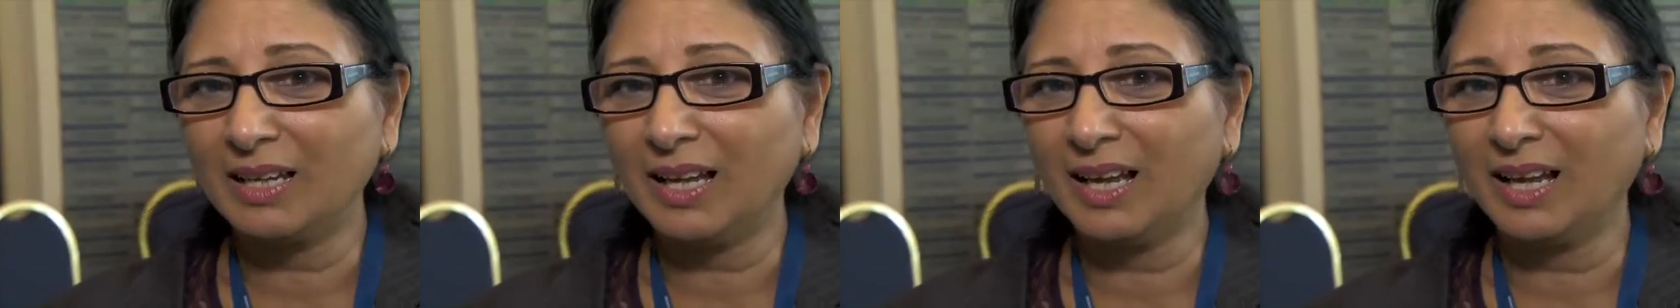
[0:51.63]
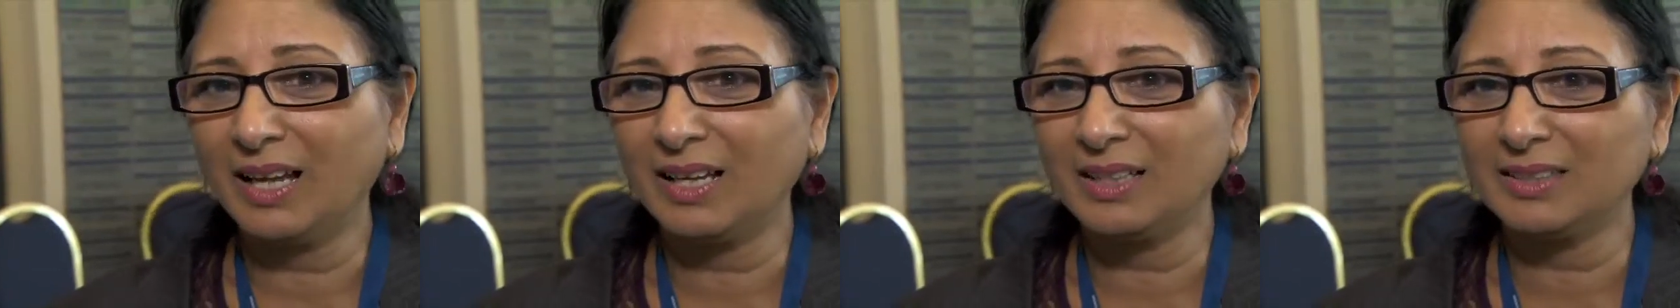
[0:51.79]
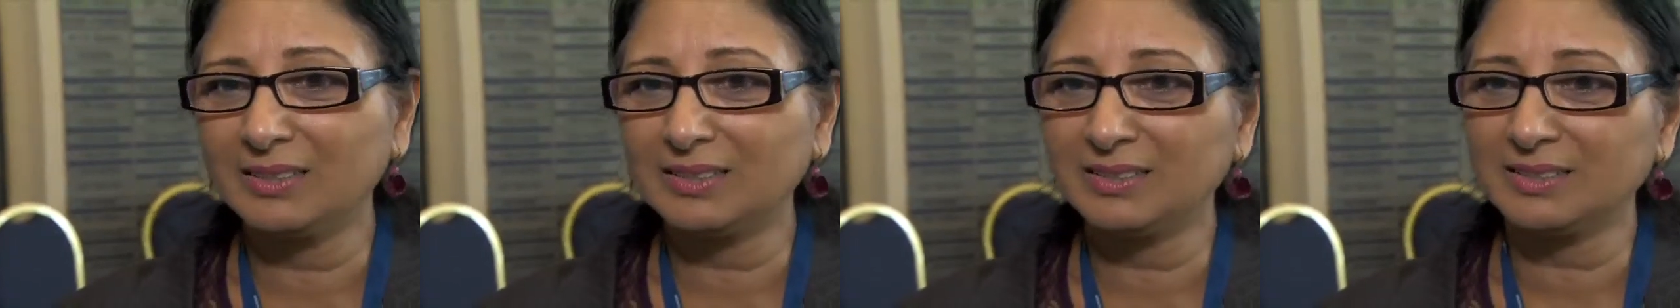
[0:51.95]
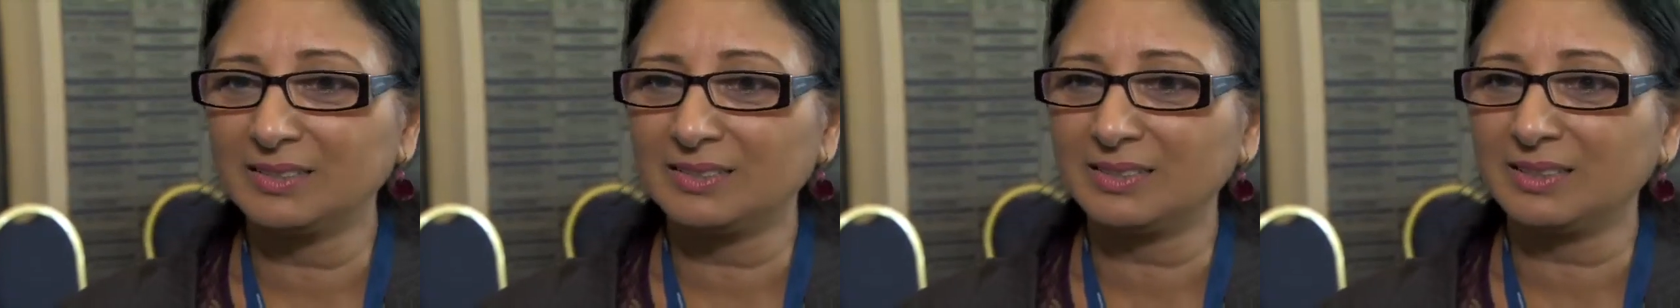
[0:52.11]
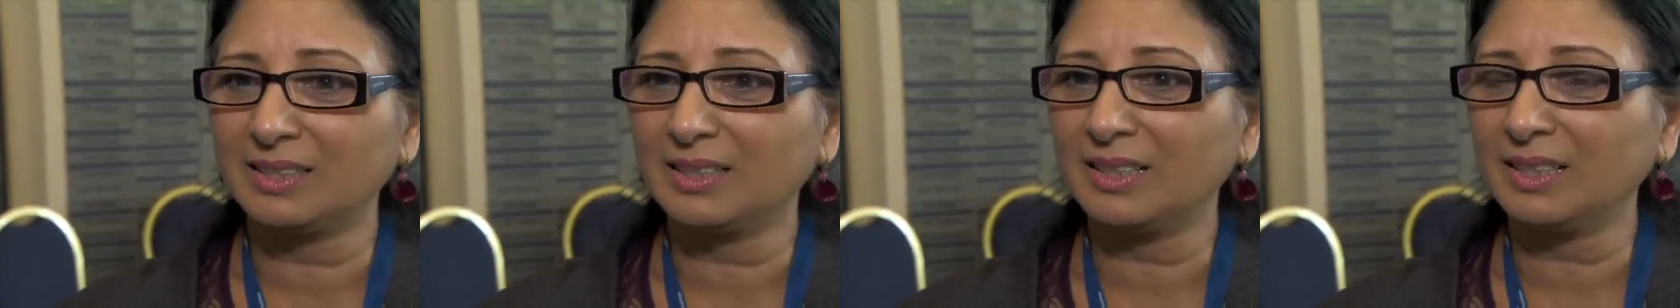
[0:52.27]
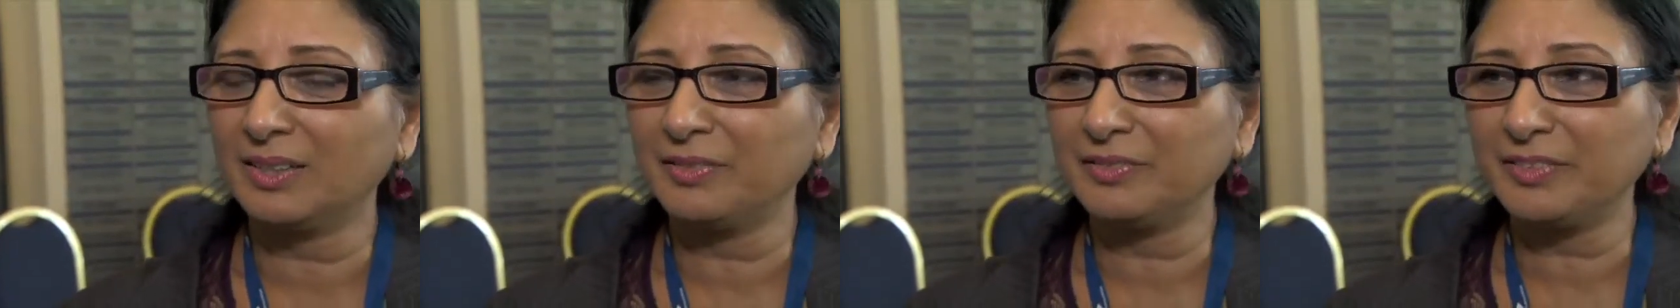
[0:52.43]
and
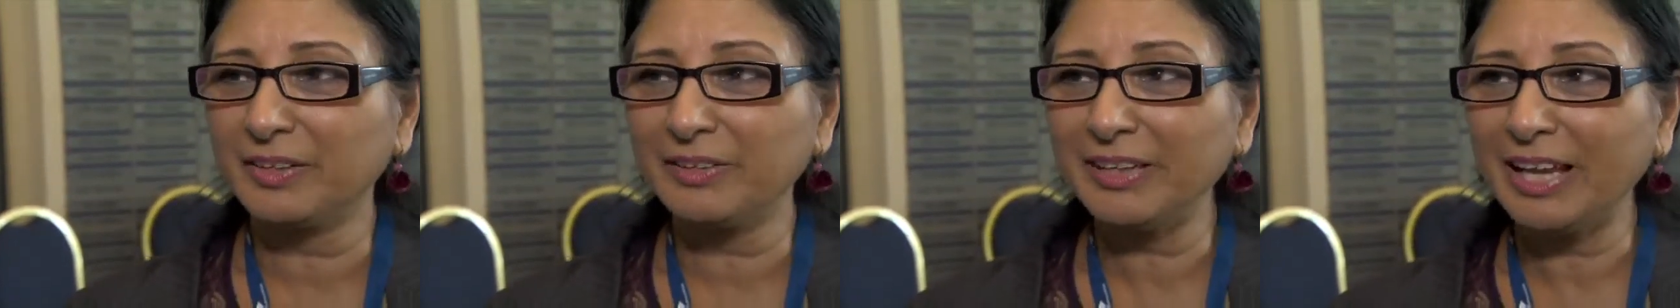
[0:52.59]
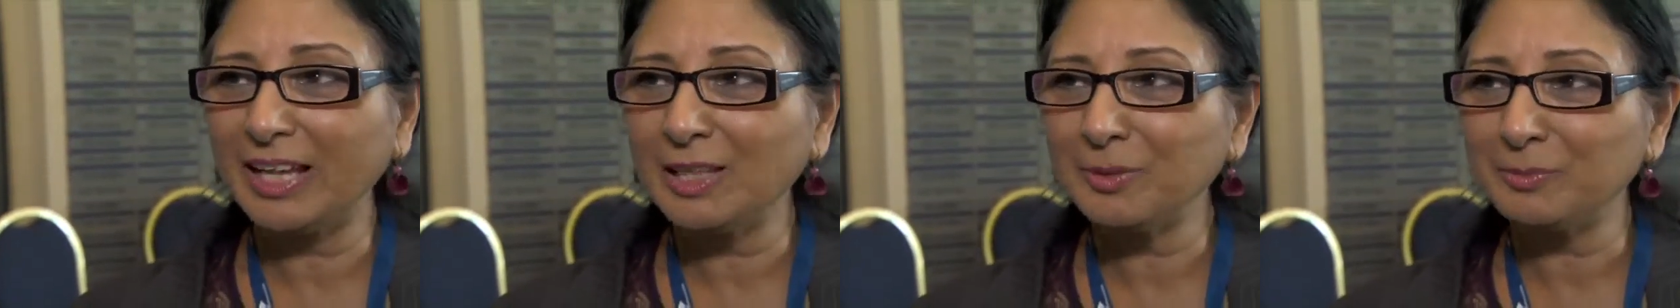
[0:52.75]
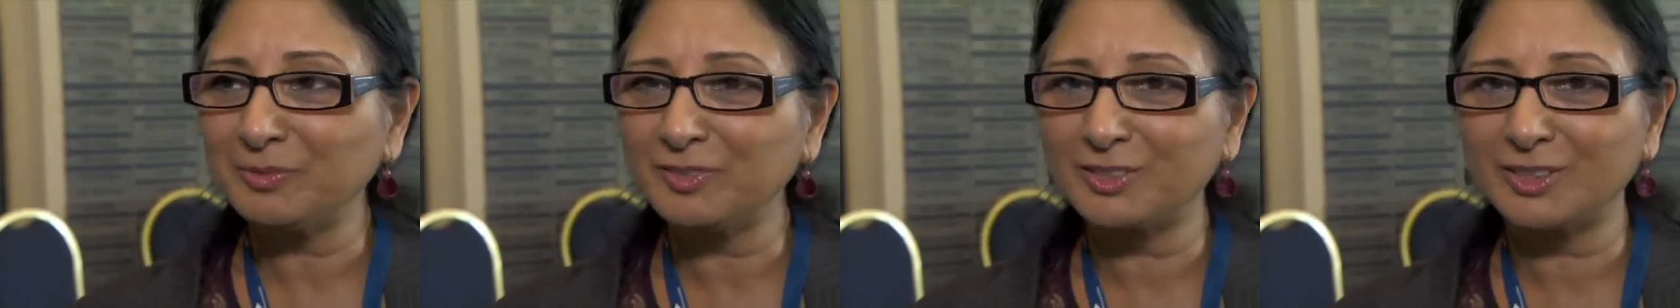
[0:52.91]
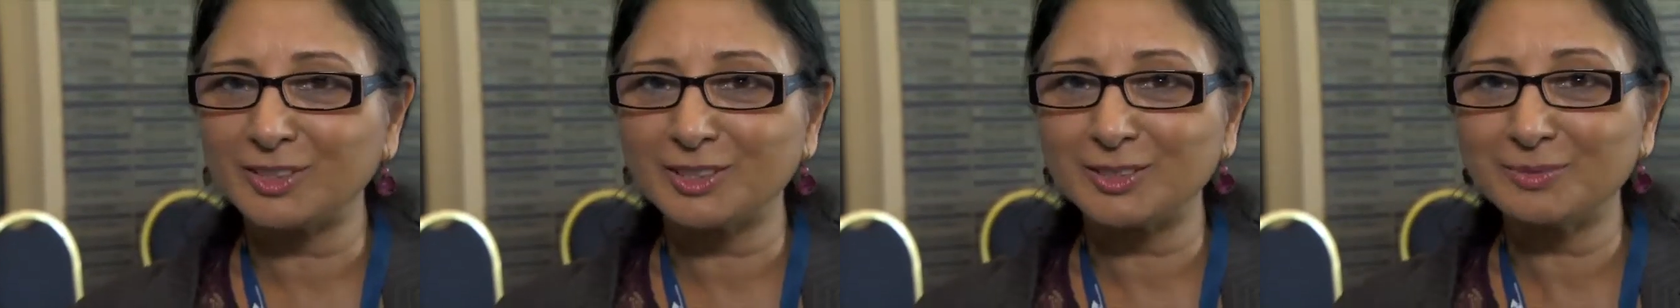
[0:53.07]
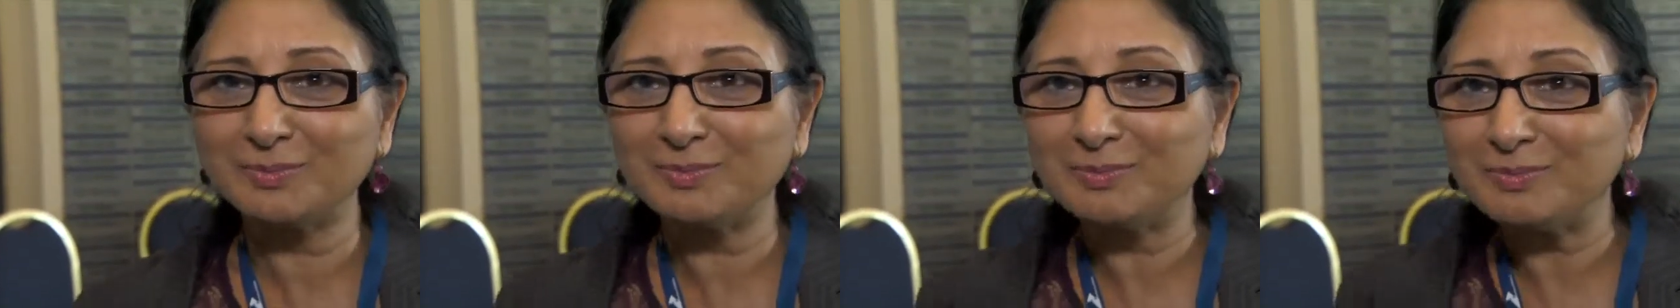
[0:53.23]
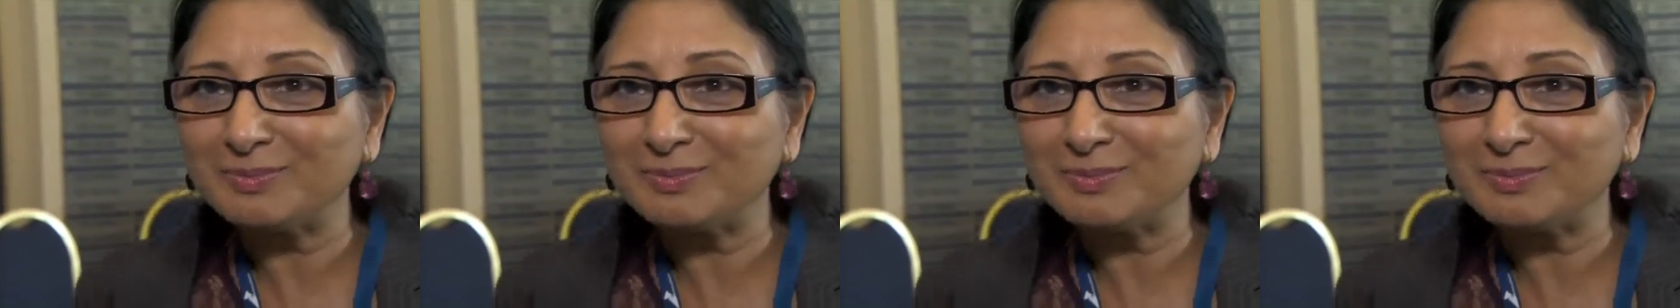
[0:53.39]
uh, very helpful.